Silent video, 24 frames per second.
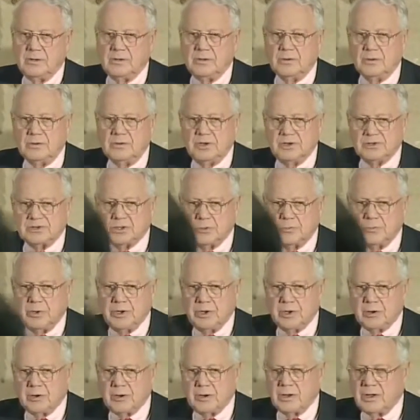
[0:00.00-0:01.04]
who
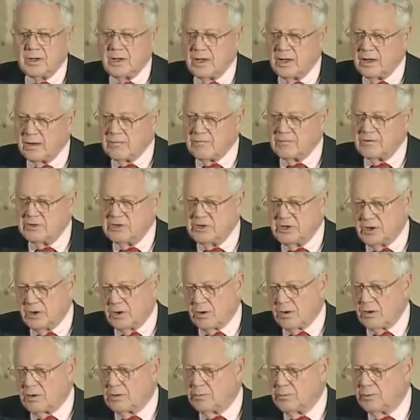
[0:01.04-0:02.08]
disappear every
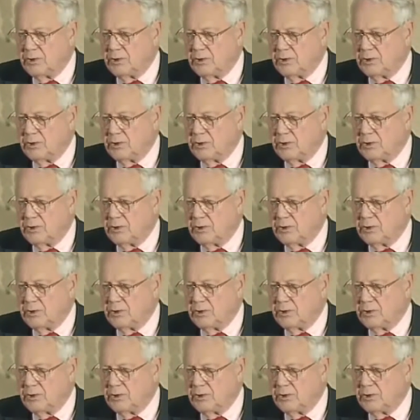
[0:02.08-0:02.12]
year